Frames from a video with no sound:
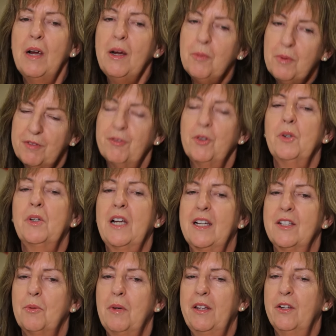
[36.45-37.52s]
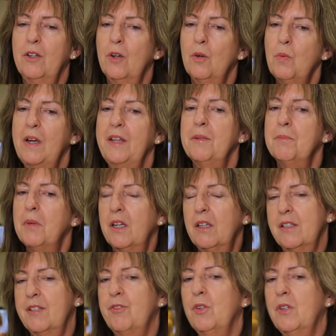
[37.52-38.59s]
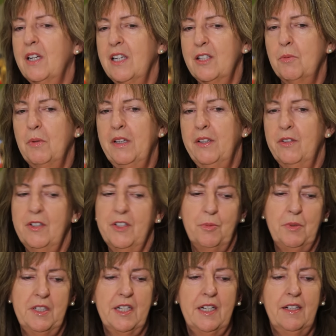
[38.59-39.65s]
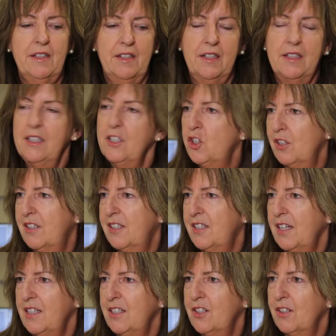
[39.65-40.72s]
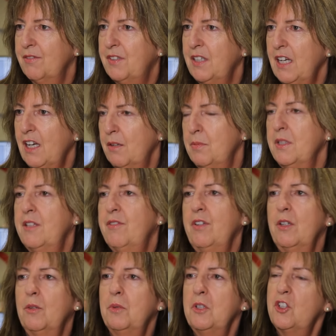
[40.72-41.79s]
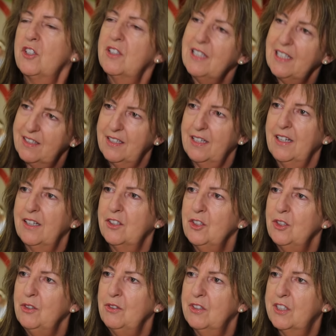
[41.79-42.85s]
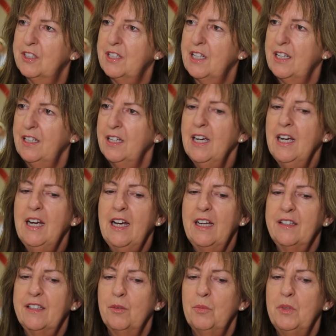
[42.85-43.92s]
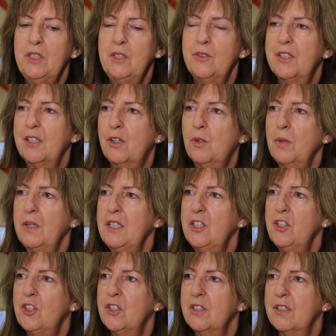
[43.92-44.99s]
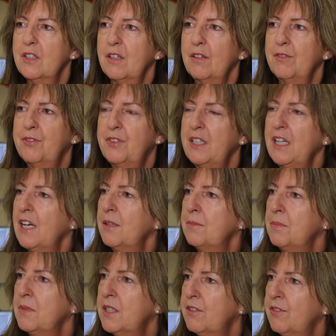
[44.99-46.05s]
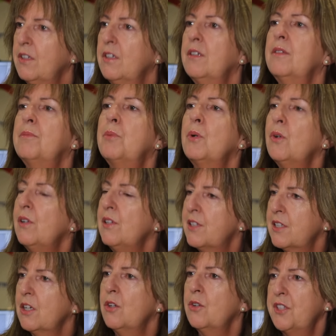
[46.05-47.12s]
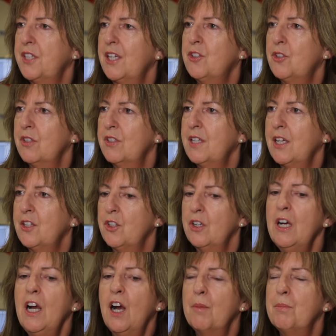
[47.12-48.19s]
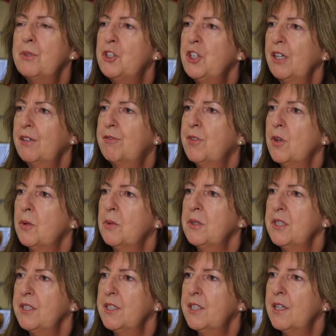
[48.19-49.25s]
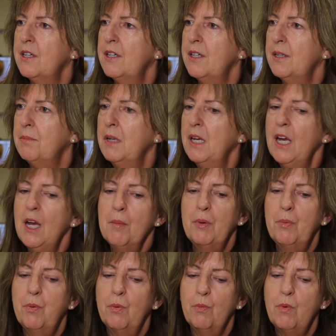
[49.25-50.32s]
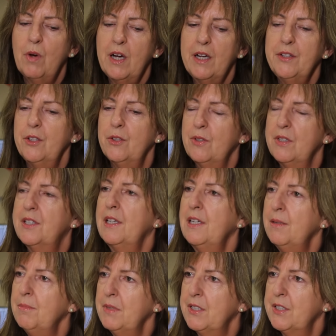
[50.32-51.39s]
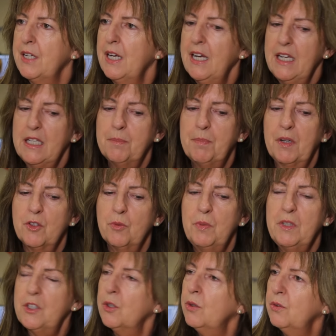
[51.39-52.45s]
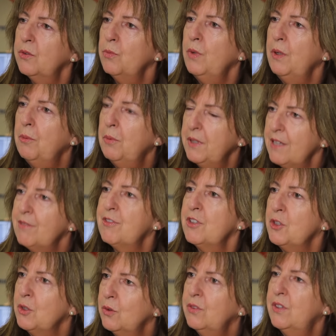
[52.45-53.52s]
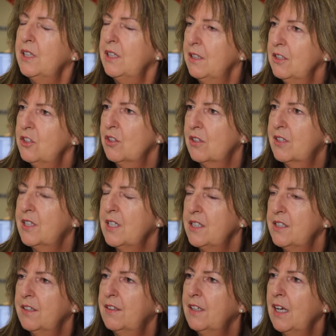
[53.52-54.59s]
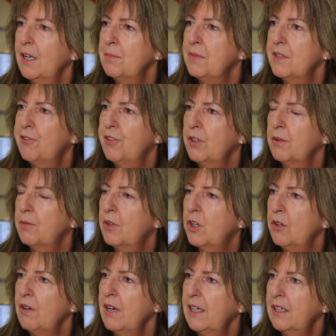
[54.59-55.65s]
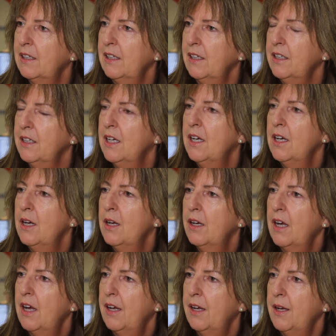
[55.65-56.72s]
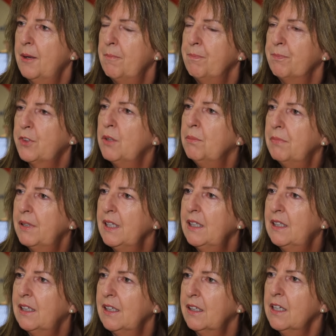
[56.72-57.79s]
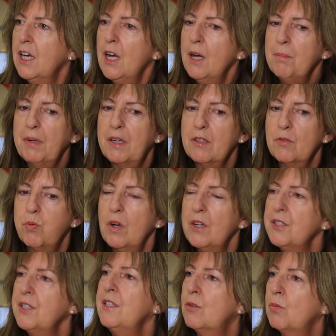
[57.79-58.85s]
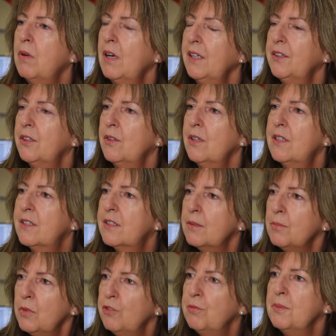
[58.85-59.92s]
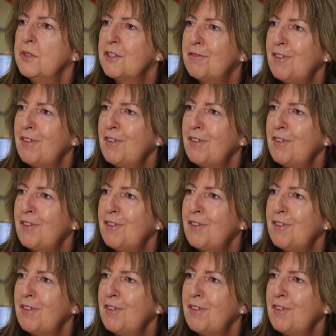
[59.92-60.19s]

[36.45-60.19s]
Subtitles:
way we forecast weather, or weather models forecast weather, is we take the initial state of the atmosphere, which is, let's say, at noon today, and then we use the equations of the atmosphere, Boyle's law, etc., etc., and project forward in time. But why there is a limit is because we will never know the initial state of the atmosphere correctly, completely. Because what is weather? It's the movement